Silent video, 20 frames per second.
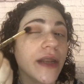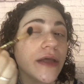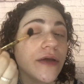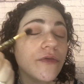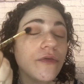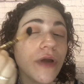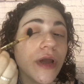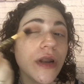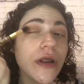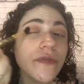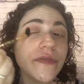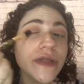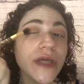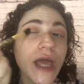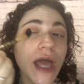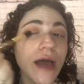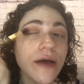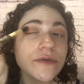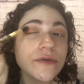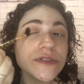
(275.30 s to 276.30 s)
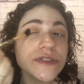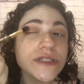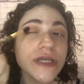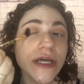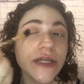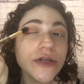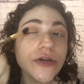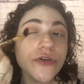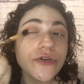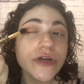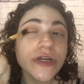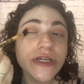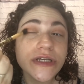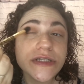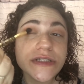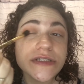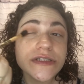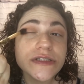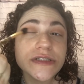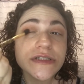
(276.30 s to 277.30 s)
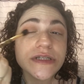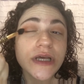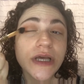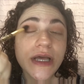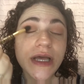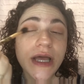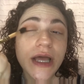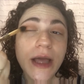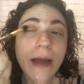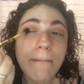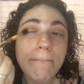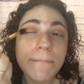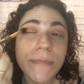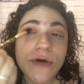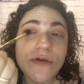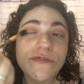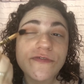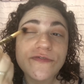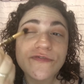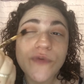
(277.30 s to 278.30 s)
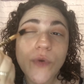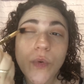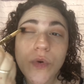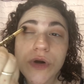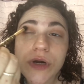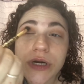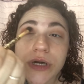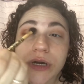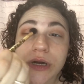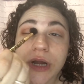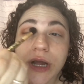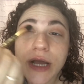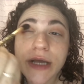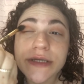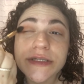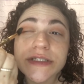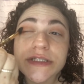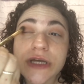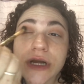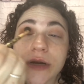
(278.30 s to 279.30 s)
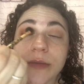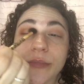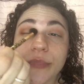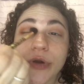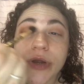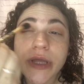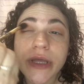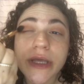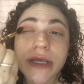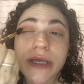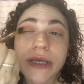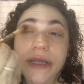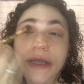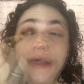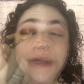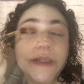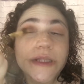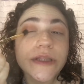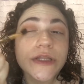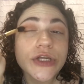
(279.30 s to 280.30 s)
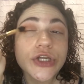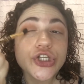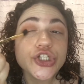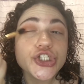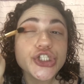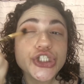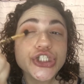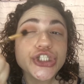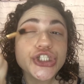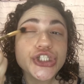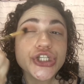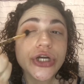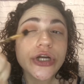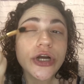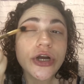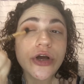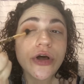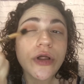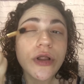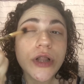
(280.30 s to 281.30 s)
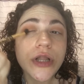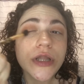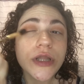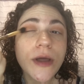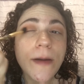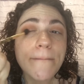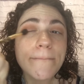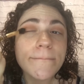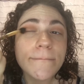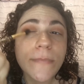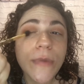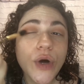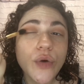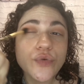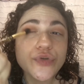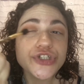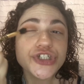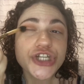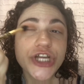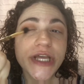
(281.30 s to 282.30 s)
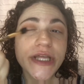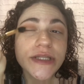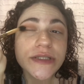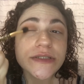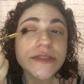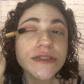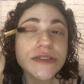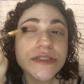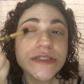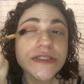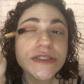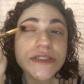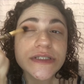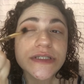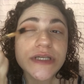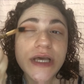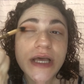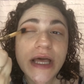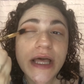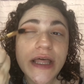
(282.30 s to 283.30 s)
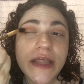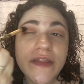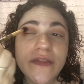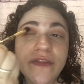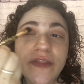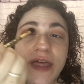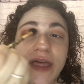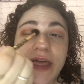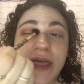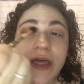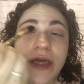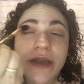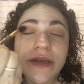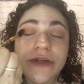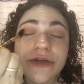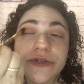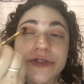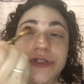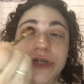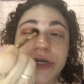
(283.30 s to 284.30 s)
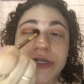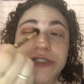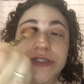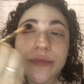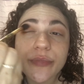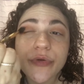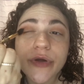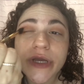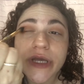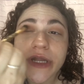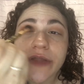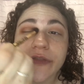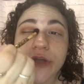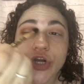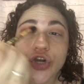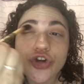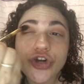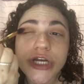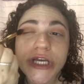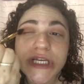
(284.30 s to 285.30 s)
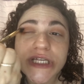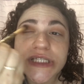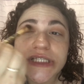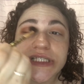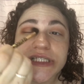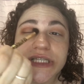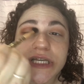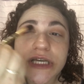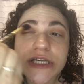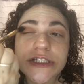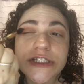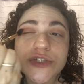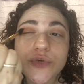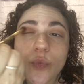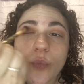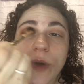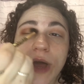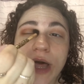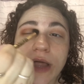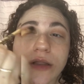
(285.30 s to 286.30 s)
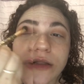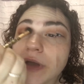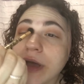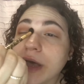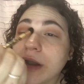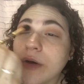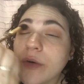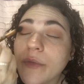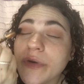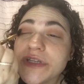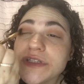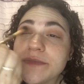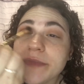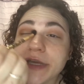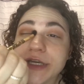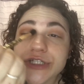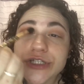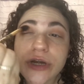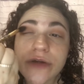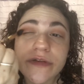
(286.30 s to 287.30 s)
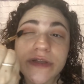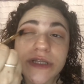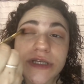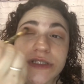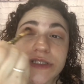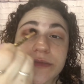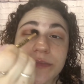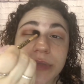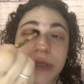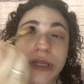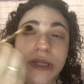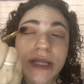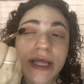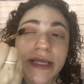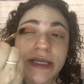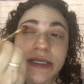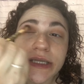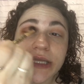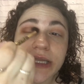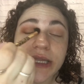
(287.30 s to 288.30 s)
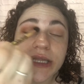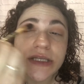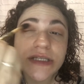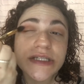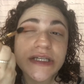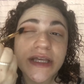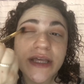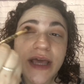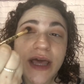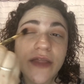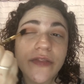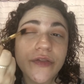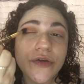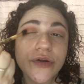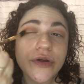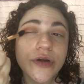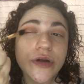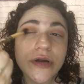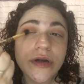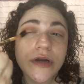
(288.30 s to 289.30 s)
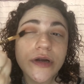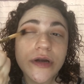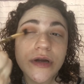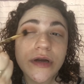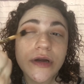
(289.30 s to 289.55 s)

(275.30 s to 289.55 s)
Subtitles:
right on the outside crease before I start bringing it in. Little circle motions, then you start to bring it in the crease as well. Gotta always make sure everything's blended together